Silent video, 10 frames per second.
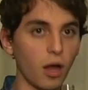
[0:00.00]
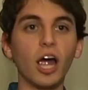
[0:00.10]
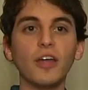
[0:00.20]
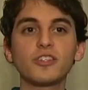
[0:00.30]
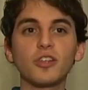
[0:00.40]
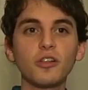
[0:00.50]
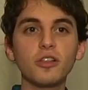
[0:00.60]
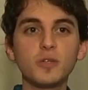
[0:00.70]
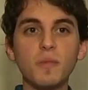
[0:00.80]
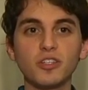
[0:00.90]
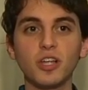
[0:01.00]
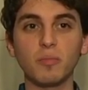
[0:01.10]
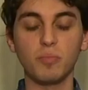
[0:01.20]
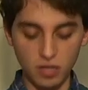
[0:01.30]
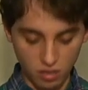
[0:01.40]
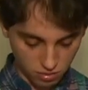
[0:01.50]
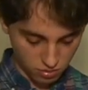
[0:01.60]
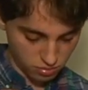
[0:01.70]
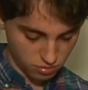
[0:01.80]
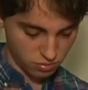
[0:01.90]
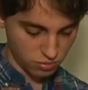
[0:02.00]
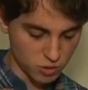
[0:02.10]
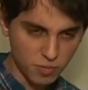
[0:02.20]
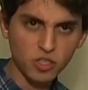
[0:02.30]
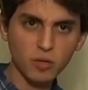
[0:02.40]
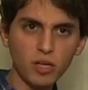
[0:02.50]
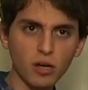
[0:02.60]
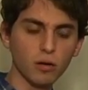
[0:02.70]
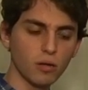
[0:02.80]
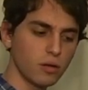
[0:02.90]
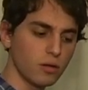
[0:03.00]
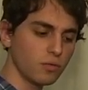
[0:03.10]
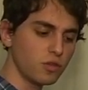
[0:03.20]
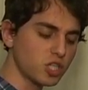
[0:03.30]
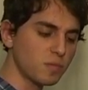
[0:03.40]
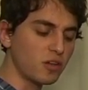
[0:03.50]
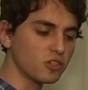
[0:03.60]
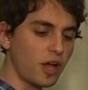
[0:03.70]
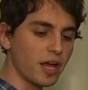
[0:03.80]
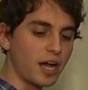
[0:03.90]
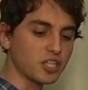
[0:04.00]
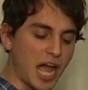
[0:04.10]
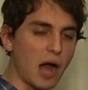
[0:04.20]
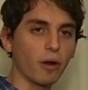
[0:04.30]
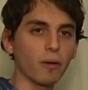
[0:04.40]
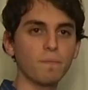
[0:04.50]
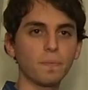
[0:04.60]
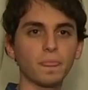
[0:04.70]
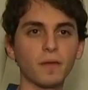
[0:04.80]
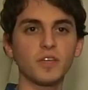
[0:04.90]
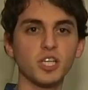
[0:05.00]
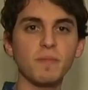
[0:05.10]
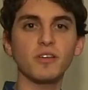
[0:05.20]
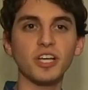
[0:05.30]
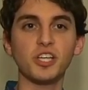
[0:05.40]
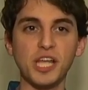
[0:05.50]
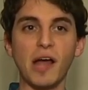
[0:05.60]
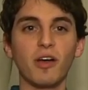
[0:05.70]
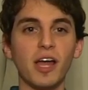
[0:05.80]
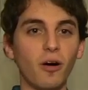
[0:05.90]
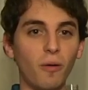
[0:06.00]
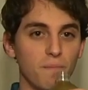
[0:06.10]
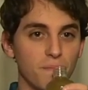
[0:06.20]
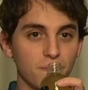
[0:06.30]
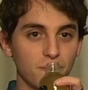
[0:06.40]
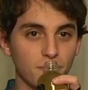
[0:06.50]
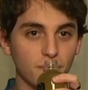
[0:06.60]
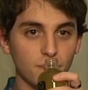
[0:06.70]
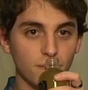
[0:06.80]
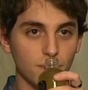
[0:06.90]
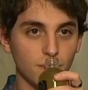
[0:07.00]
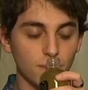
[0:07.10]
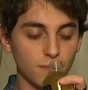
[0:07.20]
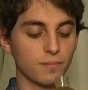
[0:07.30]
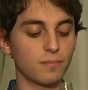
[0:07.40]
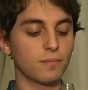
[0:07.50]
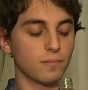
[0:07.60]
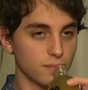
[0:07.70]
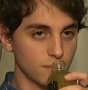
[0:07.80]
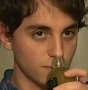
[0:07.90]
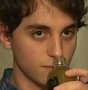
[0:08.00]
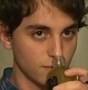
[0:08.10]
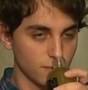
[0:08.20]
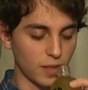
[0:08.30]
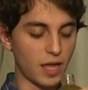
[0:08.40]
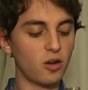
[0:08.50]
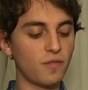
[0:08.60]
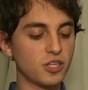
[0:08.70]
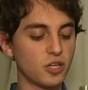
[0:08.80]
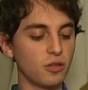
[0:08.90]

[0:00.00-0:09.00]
All right, this literally smells like beer. It smells like beer. This smells like a sour. This smells like a sour ale. I don't know if that's a